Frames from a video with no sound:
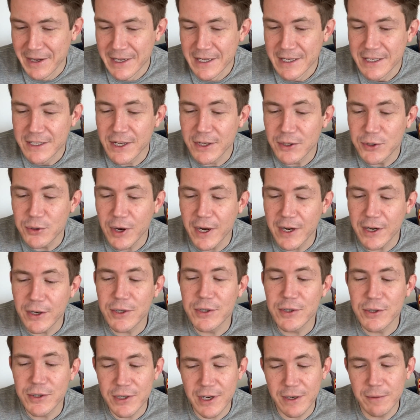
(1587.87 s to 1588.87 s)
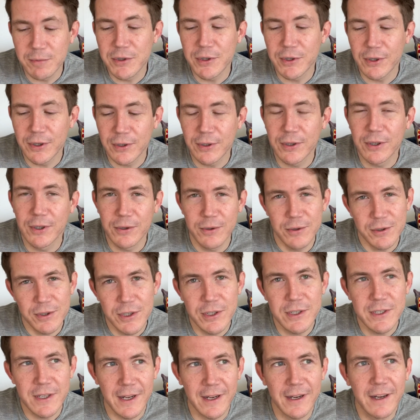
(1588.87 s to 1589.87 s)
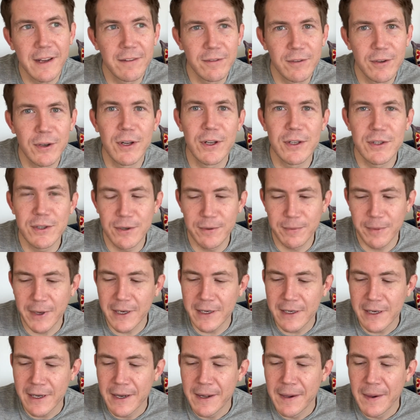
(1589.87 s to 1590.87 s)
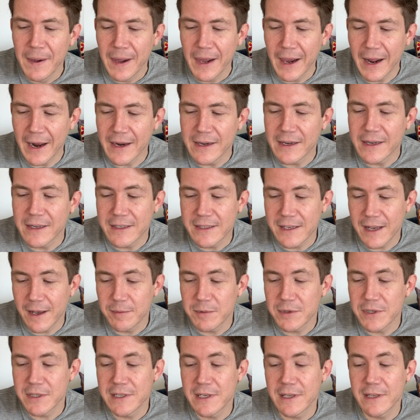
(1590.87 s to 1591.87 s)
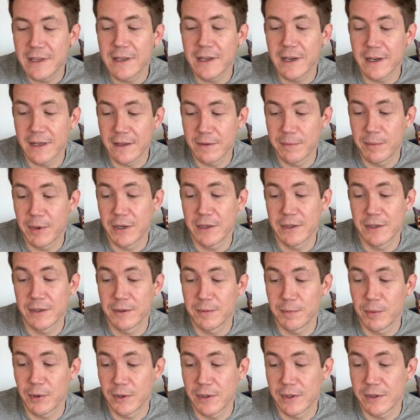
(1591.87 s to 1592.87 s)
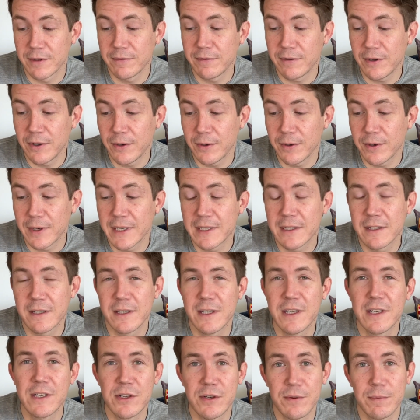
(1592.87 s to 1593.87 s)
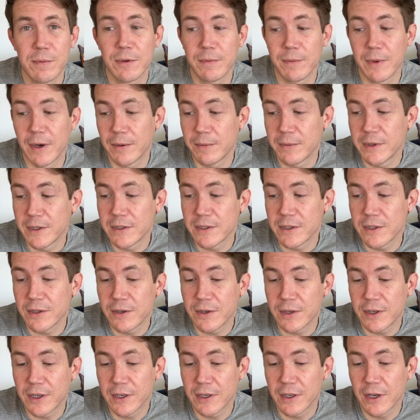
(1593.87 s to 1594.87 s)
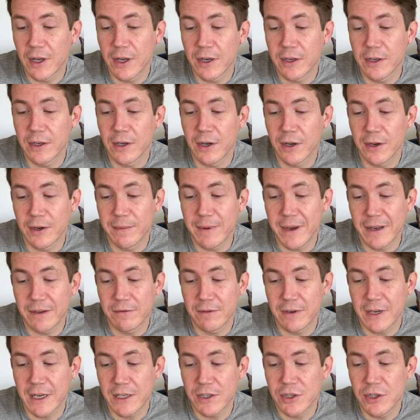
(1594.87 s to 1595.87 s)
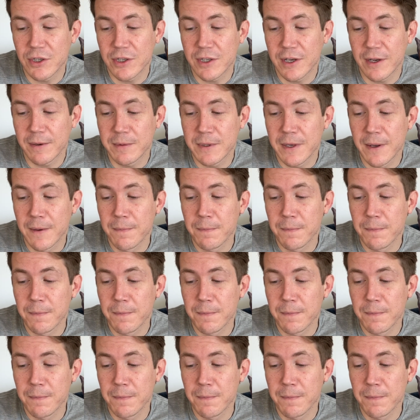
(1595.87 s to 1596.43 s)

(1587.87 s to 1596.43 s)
So try not to jump to conclusions like, have you lost your mind? And attempt to see the other person's point of view. It's a teachable moment, so you can learn a lot about relationships.